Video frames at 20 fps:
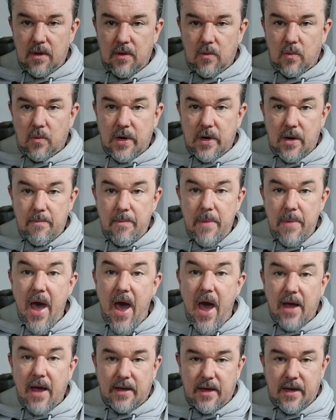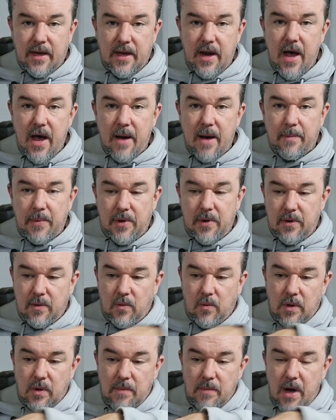when I'm packing it up.
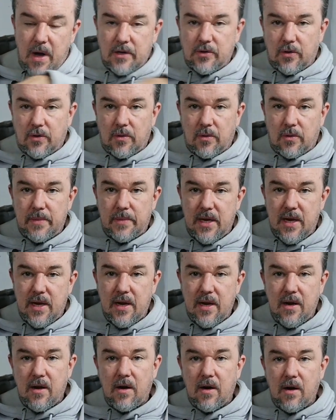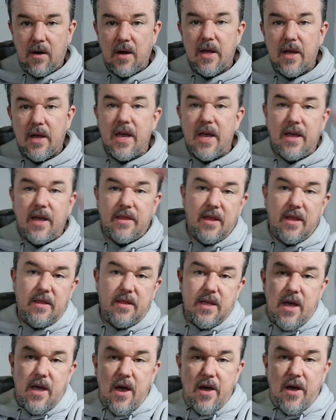One module will be here, and then
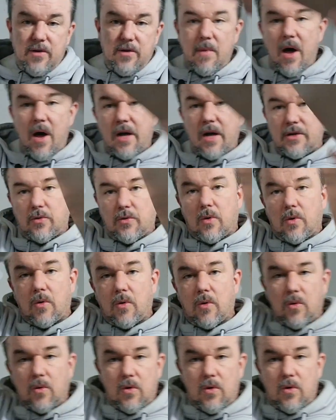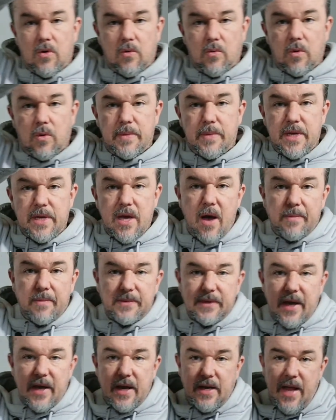the other module will be
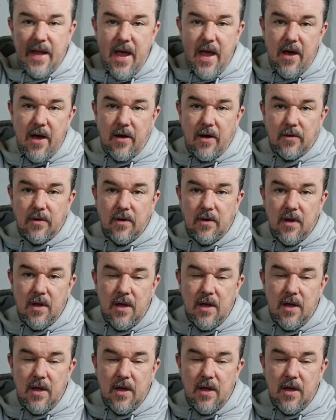upside down,